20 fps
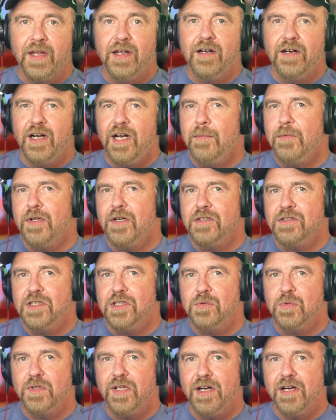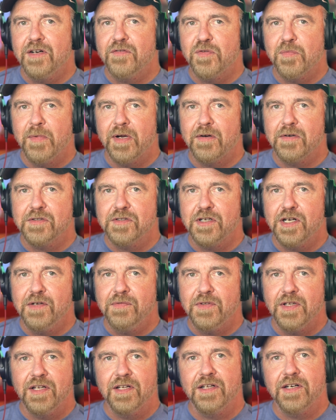I'm long since retired from
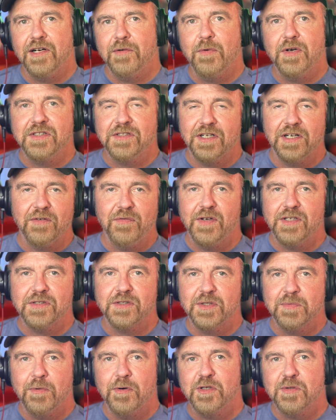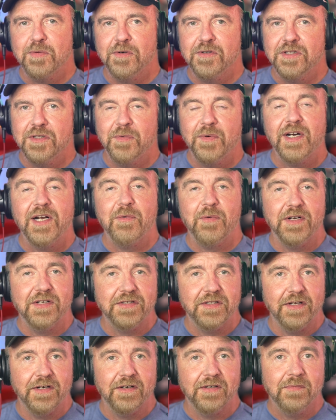Microsoft, and I wasn't an official spokesperson when I
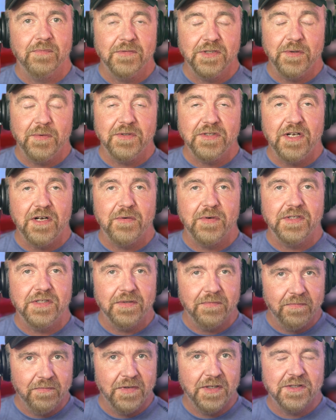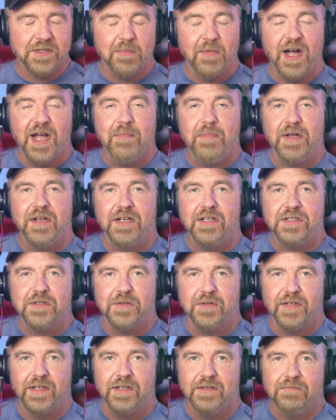was there. So as always, these are my opinions
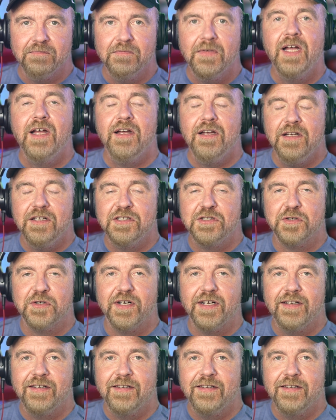only. Enjoy.